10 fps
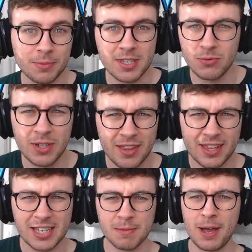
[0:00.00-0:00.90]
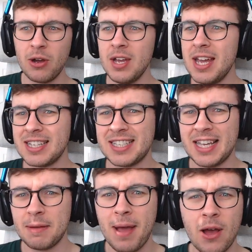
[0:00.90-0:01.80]
This is one of the things about
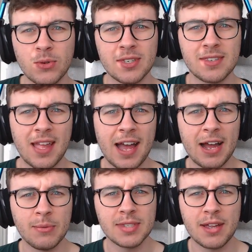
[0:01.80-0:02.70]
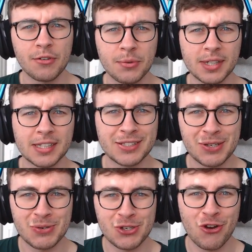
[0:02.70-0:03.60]
team houses that I was never really
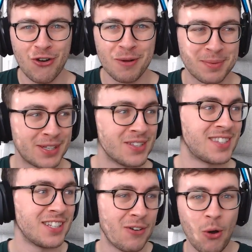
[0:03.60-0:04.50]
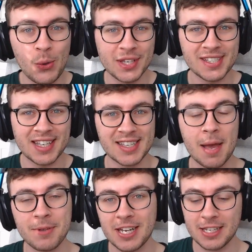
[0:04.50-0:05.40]
too sure on, because, you know, all these things
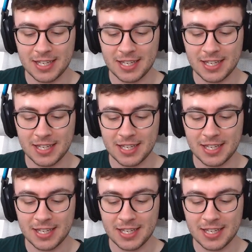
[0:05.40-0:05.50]
happening.